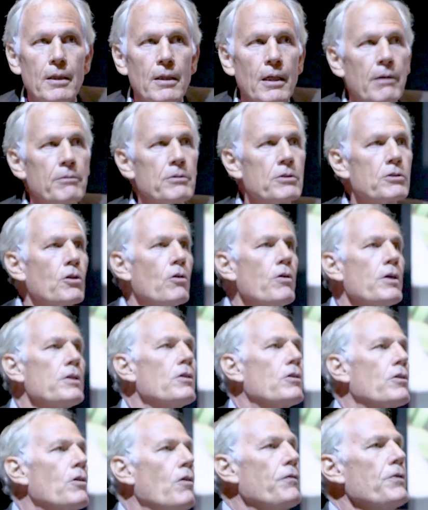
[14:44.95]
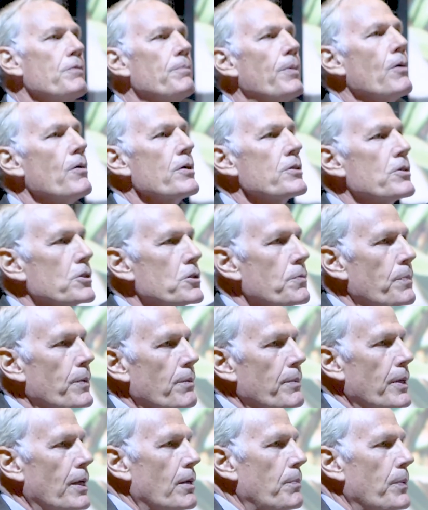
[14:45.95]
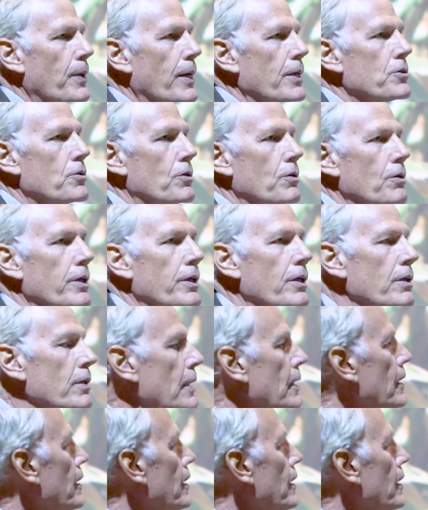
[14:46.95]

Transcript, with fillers: I was showing you Kofi Boa's experimental plots earlier.